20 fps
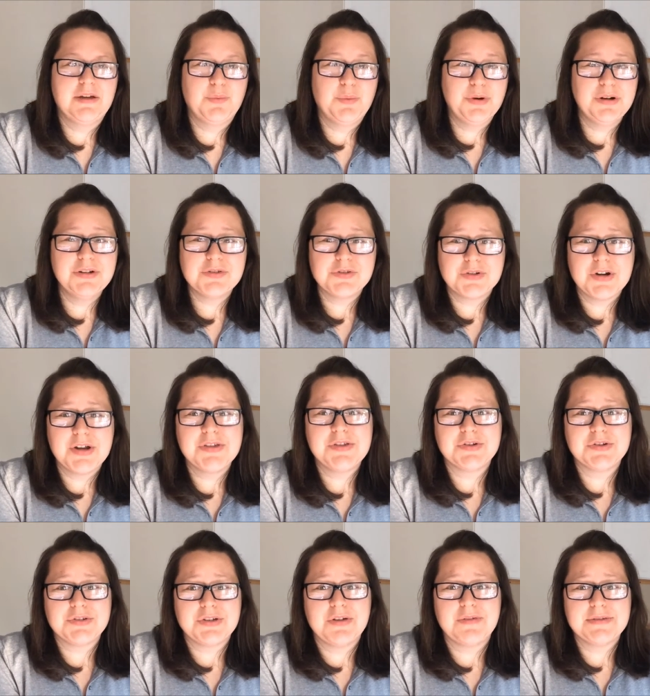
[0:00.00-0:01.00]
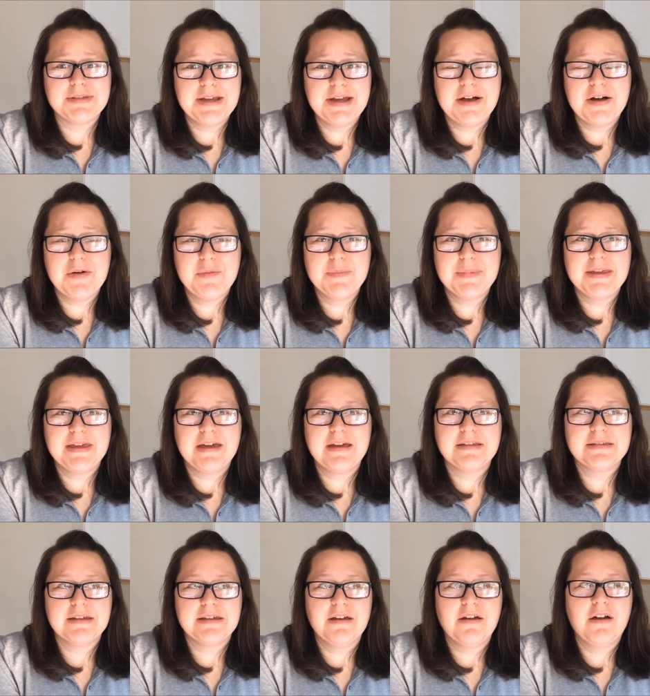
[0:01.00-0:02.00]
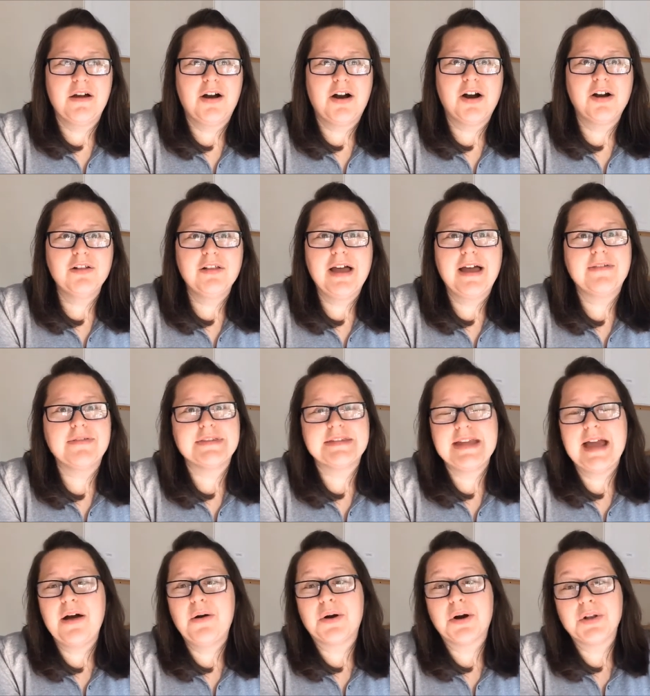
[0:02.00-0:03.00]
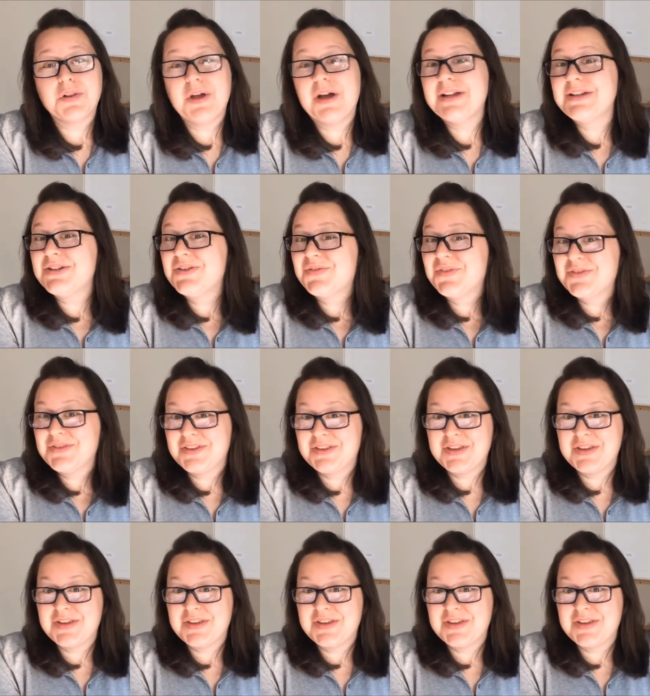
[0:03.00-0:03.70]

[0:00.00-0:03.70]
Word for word: We're going to stress ourselves out because our lives now are a lot different